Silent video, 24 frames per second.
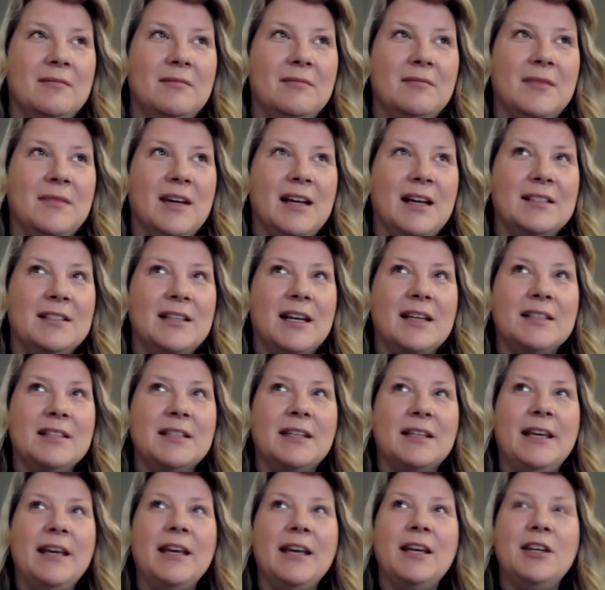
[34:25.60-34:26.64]
As a
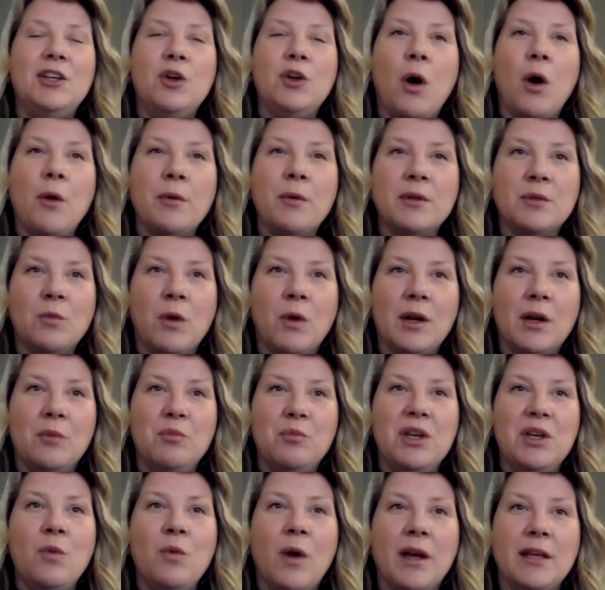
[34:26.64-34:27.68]
kid, you always want to
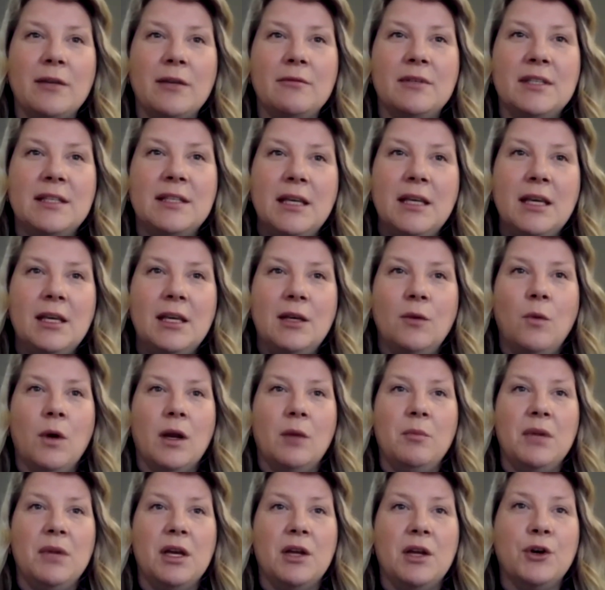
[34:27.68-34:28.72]
be what you see. You want
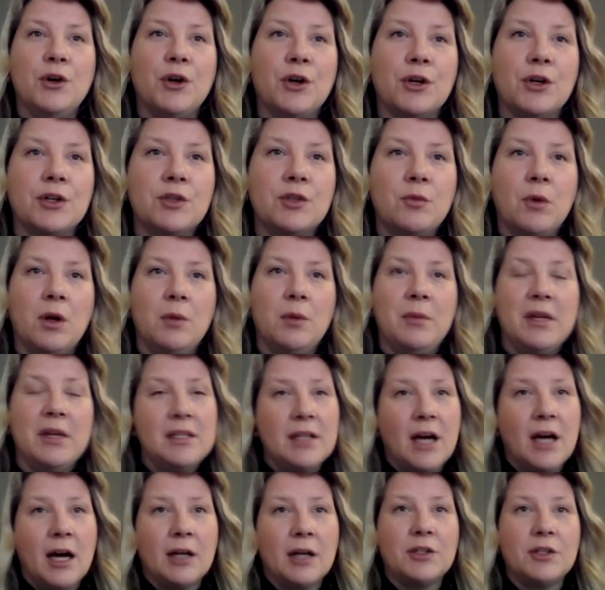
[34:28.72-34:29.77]
to be a nurse, you want to be a
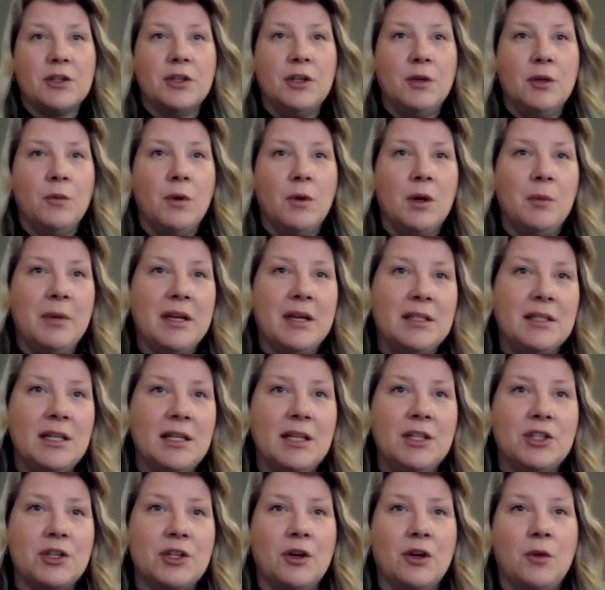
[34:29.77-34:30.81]
doctor, you want to be a
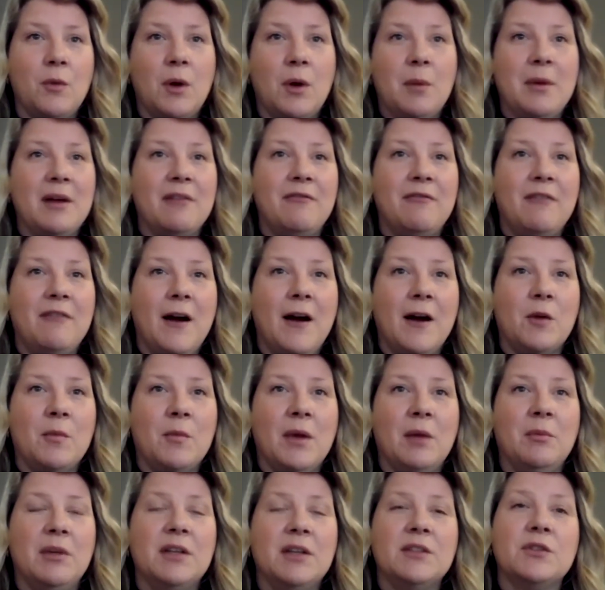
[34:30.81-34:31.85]
teacher, you want to be a
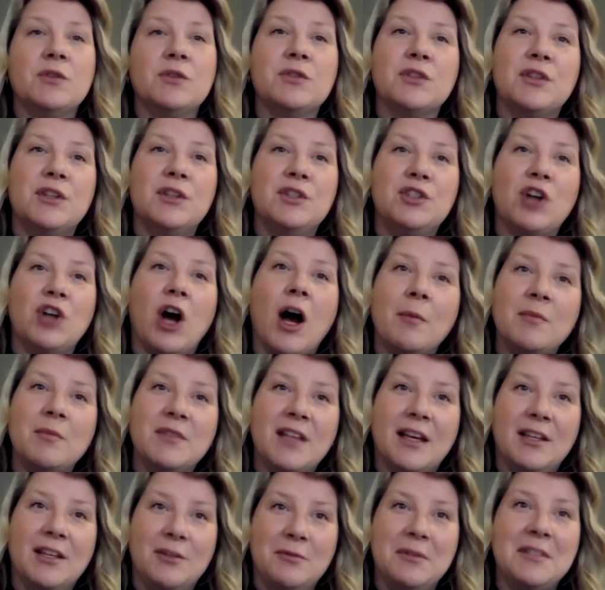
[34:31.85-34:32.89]
fireman, because those are the jobs
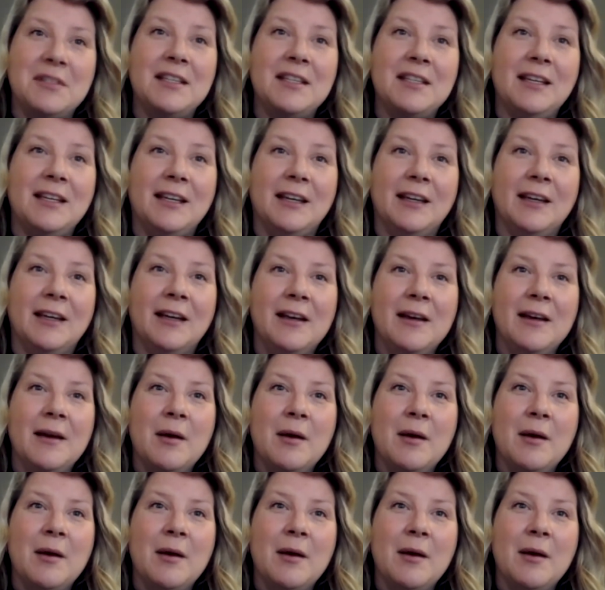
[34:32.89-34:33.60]
that you see.